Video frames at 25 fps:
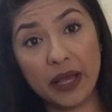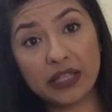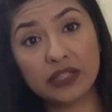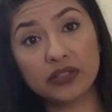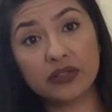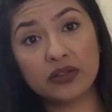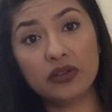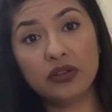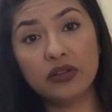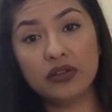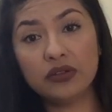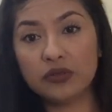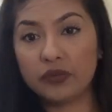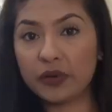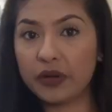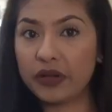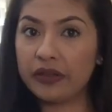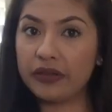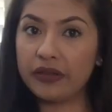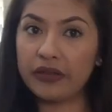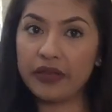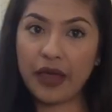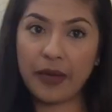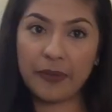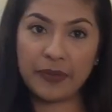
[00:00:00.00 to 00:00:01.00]
muscles,
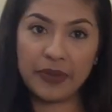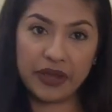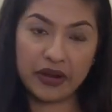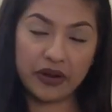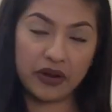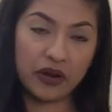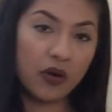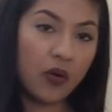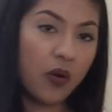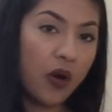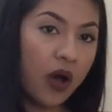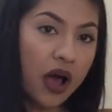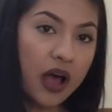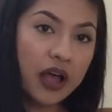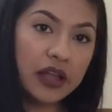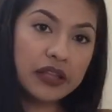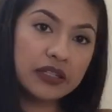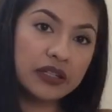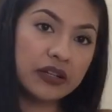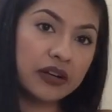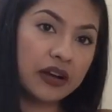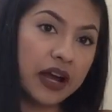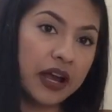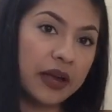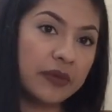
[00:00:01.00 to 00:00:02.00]
whether that be your
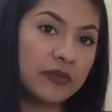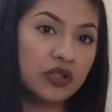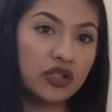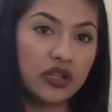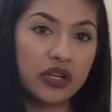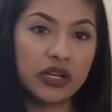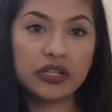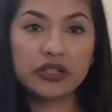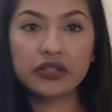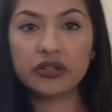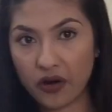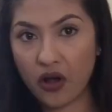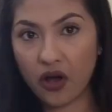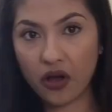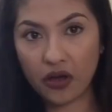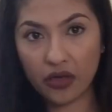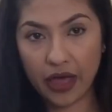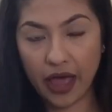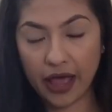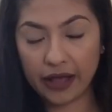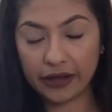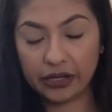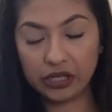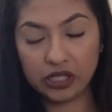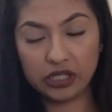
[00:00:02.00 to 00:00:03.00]
quads, your hamstrings, your all
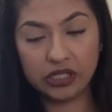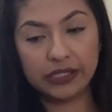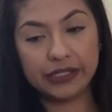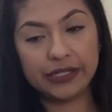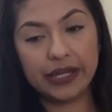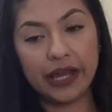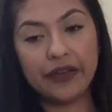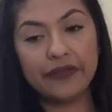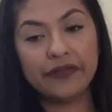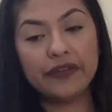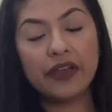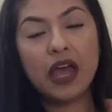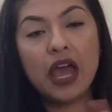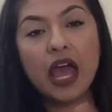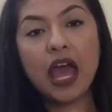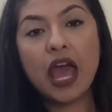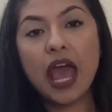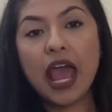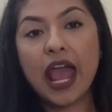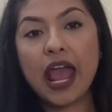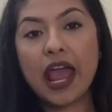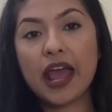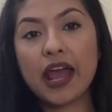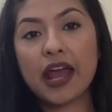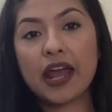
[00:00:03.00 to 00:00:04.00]
that good stuff.
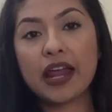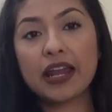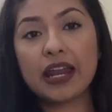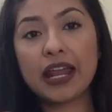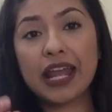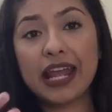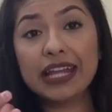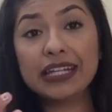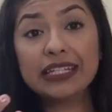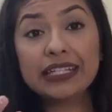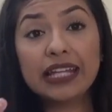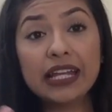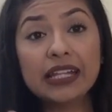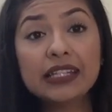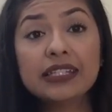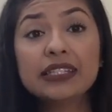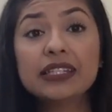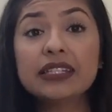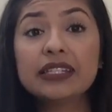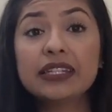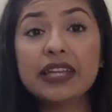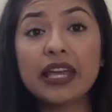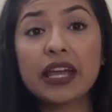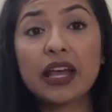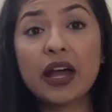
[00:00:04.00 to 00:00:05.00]
And it
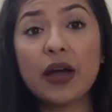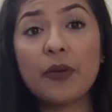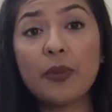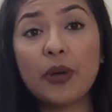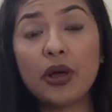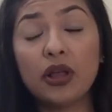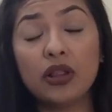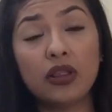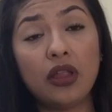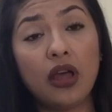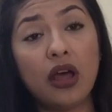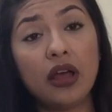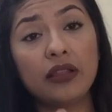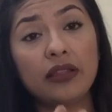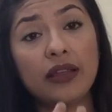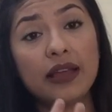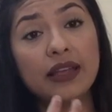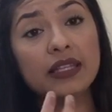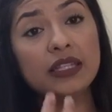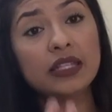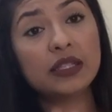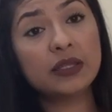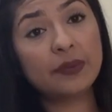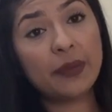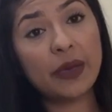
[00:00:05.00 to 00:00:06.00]
tends to take up a lot
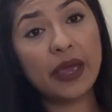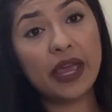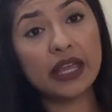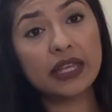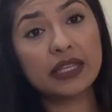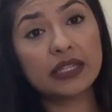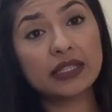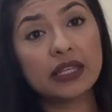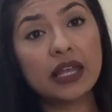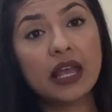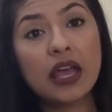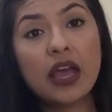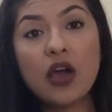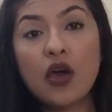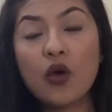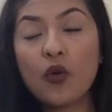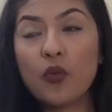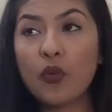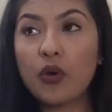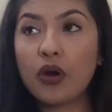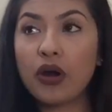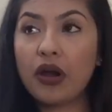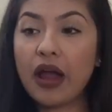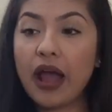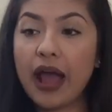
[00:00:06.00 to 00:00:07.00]
less space,
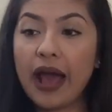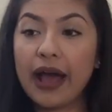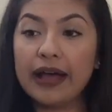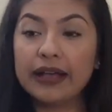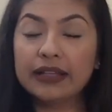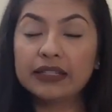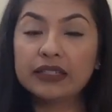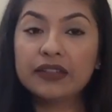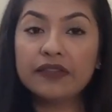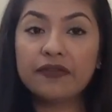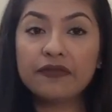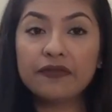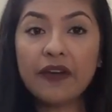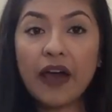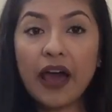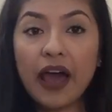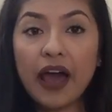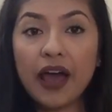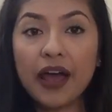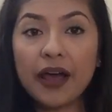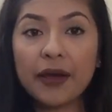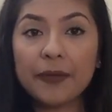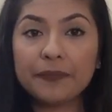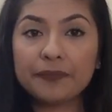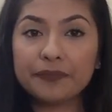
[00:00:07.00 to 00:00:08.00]
whereas
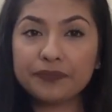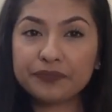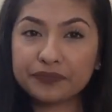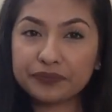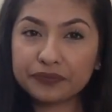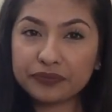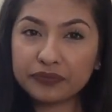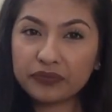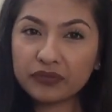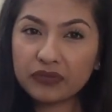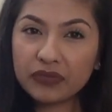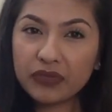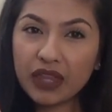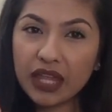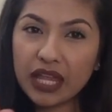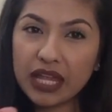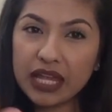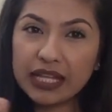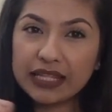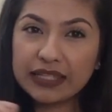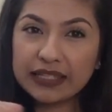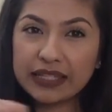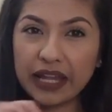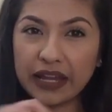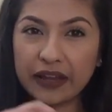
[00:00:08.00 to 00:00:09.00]
fat,
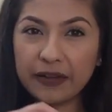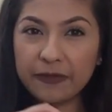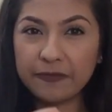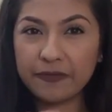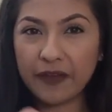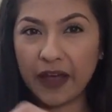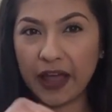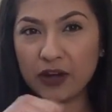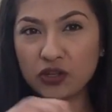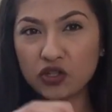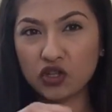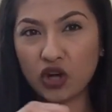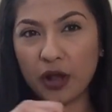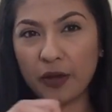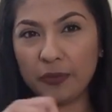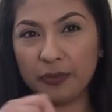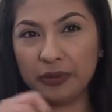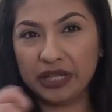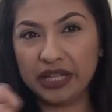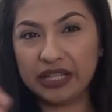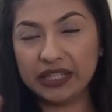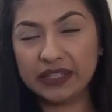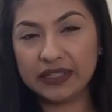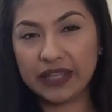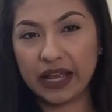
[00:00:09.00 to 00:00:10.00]
it's like fat
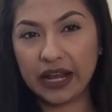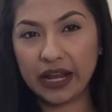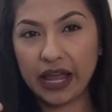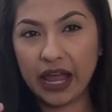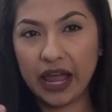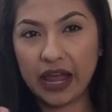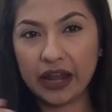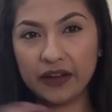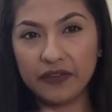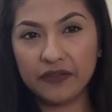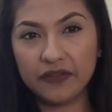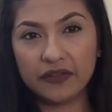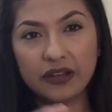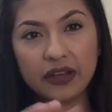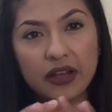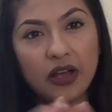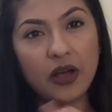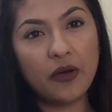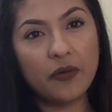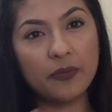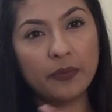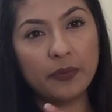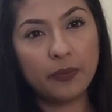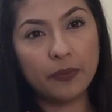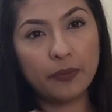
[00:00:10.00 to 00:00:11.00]
droplets that kind of
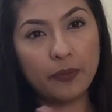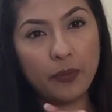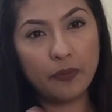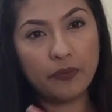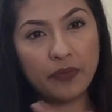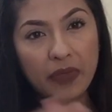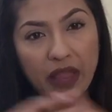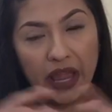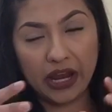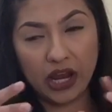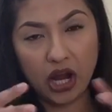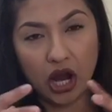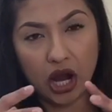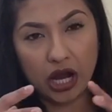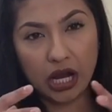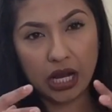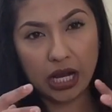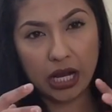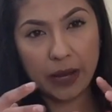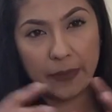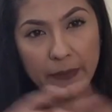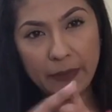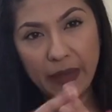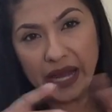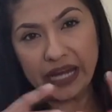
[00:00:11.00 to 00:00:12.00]
come like
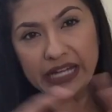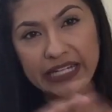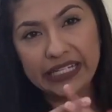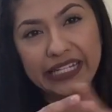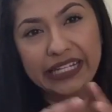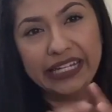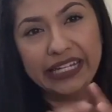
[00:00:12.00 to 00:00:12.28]
combine